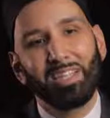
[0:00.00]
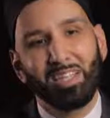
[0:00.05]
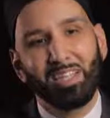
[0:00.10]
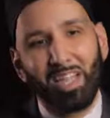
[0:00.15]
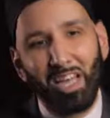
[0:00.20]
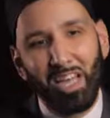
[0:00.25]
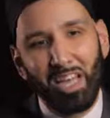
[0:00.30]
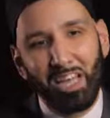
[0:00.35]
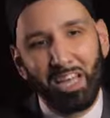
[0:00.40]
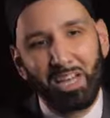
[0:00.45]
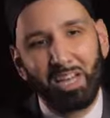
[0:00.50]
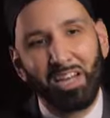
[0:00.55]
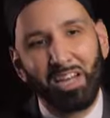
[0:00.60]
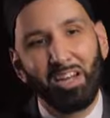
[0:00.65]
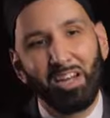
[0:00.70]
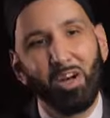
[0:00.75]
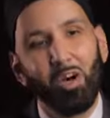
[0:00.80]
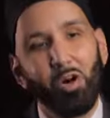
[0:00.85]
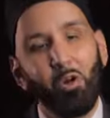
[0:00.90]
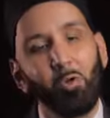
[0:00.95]

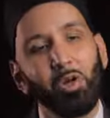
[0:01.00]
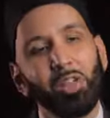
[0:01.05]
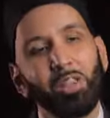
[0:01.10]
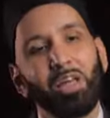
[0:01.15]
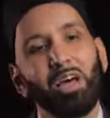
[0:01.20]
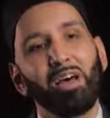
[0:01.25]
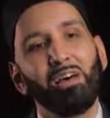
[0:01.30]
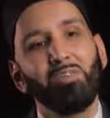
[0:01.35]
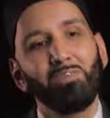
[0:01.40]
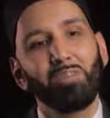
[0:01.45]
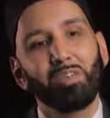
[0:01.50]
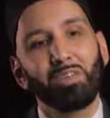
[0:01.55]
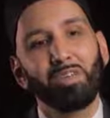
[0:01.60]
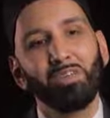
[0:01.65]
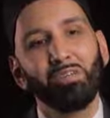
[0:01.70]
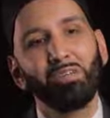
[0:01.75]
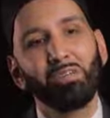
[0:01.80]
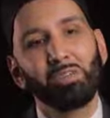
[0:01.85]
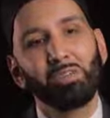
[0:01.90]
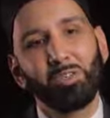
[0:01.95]
tahira. Oh Allah,
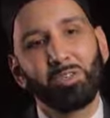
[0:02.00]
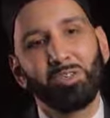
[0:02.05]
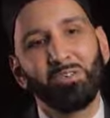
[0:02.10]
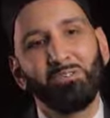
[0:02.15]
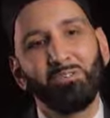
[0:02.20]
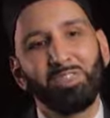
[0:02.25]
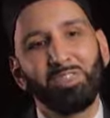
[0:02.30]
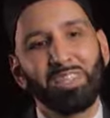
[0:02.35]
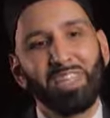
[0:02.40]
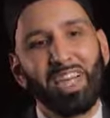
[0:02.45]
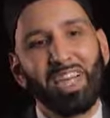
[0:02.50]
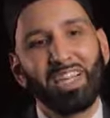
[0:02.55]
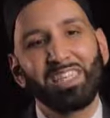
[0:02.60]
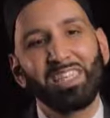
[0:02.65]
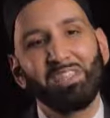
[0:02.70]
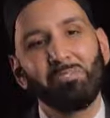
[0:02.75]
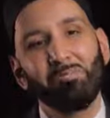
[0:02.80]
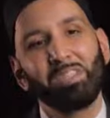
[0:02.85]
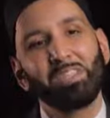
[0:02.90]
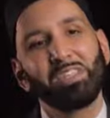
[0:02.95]
forgive your servant as
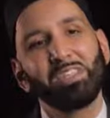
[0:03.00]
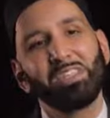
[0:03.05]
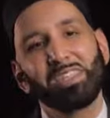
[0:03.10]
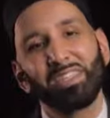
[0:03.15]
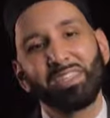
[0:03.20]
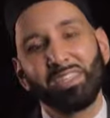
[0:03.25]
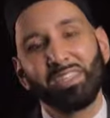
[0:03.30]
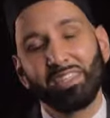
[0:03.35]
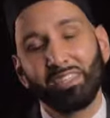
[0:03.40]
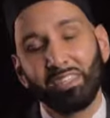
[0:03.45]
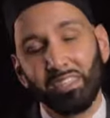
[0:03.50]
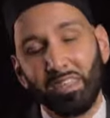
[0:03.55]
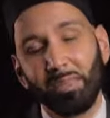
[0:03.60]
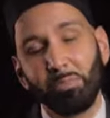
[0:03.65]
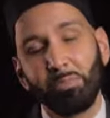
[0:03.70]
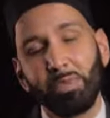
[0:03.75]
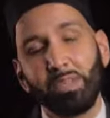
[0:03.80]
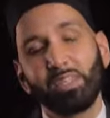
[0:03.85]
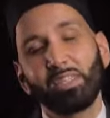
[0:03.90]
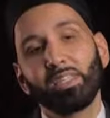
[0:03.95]
he went to
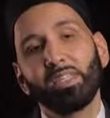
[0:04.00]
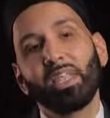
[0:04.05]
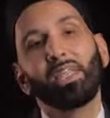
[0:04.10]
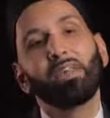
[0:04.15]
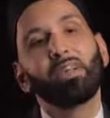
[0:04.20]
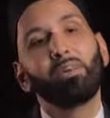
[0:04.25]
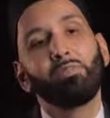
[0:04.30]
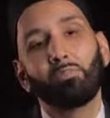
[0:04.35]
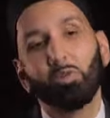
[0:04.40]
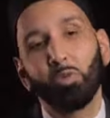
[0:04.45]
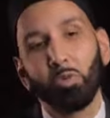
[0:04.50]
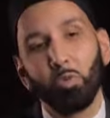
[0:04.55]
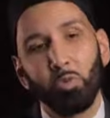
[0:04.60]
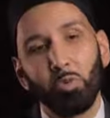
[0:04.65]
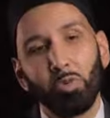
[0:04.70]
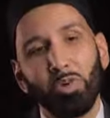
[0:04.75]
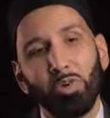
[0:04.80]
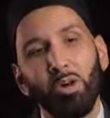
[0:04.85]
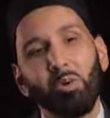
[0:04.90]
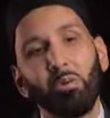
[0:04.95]
sleep in a state of
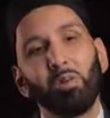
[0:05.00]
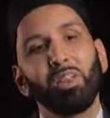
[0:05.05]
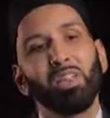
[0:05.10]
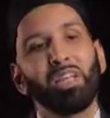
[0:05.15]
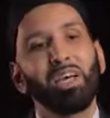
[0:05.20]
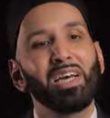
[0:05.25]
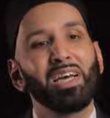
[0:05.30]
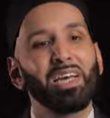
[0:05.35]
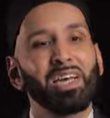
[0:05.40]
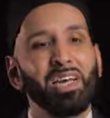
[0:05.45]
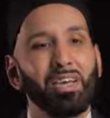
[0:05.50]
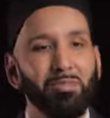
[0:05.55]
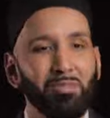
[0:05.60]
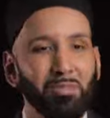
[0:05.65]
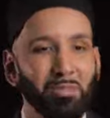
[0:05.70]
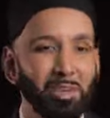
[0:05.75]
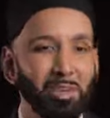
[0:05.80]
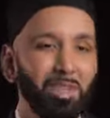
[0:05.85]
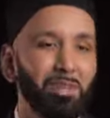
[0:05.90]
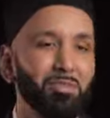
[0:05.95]
wudu. Oh Allah,
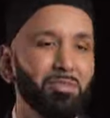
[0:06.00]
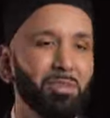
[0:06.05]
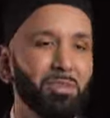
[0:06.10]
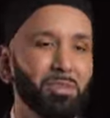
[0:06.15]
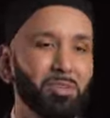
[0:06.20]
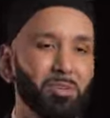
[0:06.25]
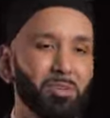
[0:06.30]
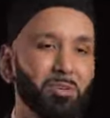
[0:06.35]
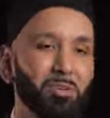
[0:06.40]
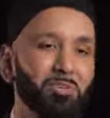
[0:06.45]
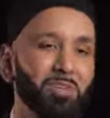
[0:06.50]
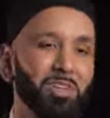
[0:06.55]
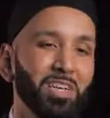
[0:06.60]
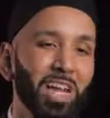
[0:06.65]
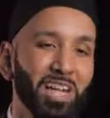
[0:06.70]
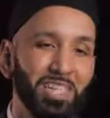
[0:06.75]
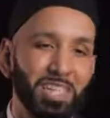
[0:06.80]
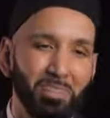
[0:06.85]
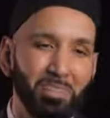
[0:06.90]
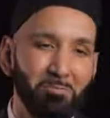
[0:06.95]
forgive your servant
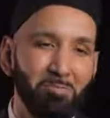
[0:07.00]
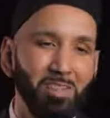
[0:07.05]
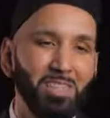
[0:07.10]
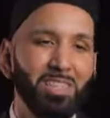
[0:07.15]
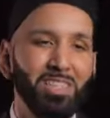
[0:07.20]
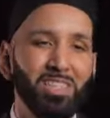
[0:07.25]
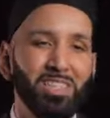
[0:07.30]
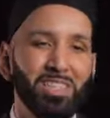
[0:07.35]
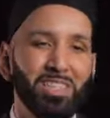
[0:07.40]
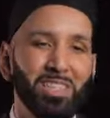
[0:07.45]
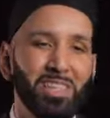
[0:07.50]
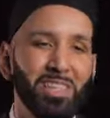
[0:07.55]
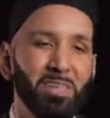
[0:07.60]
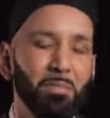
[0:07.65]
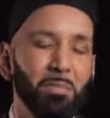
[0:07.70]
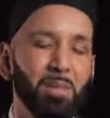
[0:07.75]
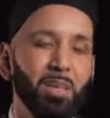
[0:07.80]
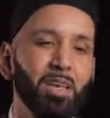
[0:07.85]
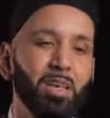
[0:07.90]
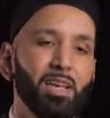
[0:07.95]
as he went to sleep
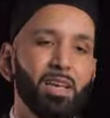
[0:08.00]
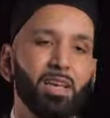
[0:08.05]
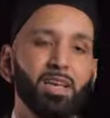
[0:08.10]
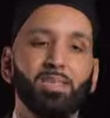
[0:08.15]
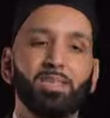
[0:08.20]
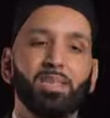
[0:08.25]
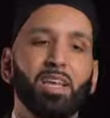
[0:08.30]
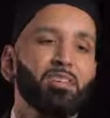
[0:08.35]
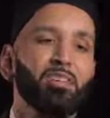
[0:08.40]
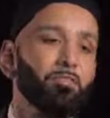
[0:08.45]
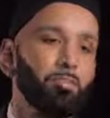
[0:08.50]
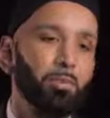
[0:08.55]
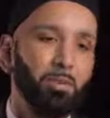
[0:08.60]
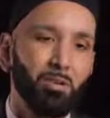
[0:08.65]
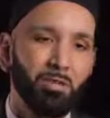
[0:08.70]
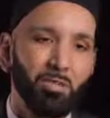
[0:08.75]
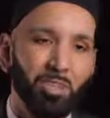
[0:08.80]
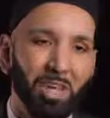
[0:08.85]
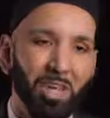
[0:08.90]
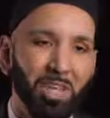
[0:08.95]
in a state of
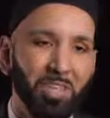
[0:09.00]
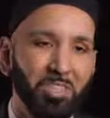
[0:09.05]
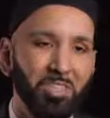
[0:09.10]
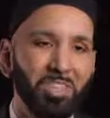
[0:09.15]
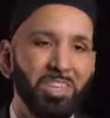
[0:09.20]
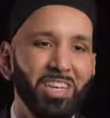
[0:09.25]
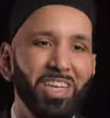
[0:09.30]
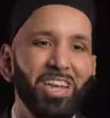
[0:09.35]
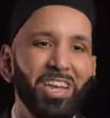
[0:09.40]
purification.